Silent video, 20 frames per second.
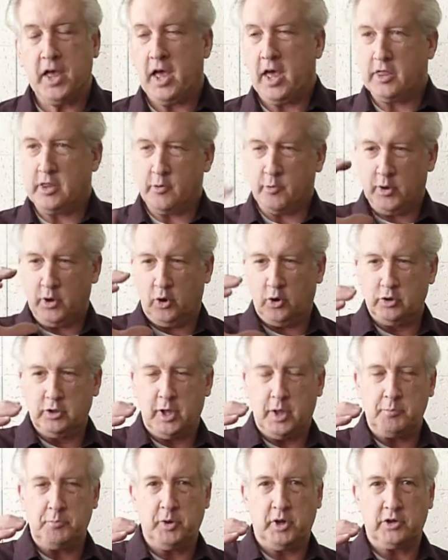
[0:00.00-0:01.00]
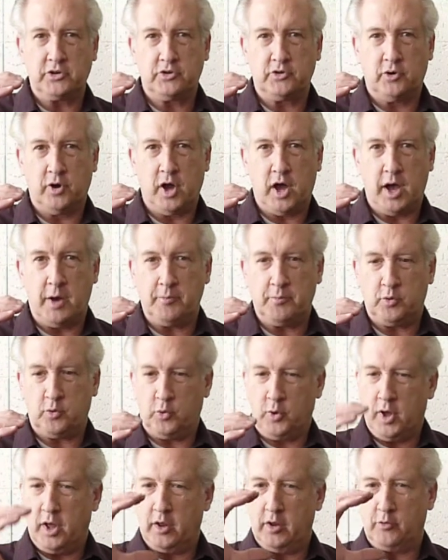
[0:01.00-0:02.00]
and then we hold that picture up,
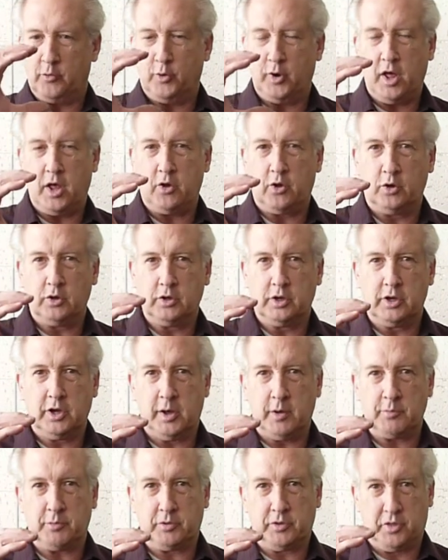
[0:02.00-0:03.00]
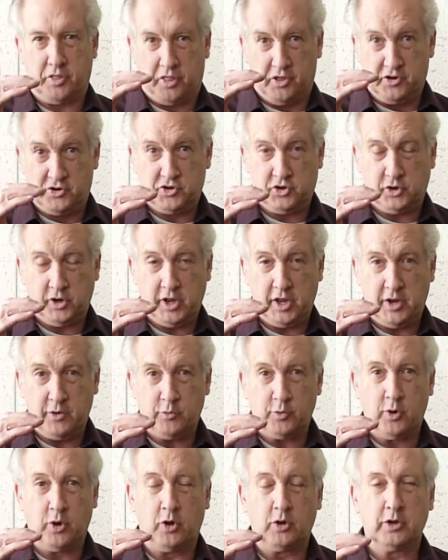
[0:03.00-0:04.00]
well, we're not holding up the tree,
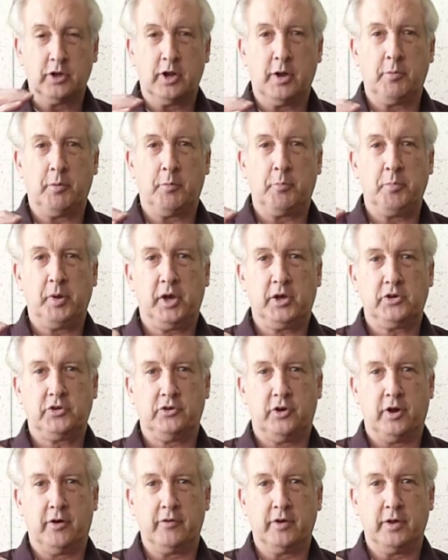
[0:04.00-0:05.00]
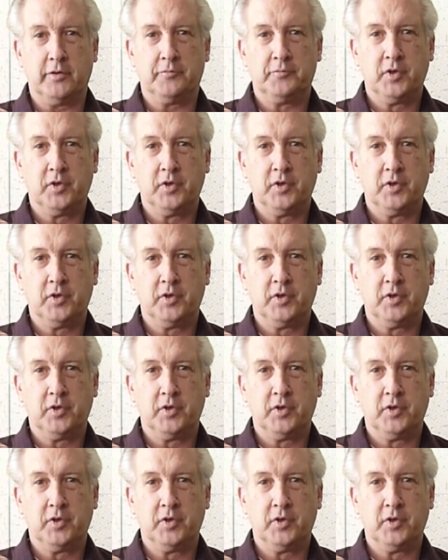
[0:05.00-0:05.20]
we're holding up a picture of it.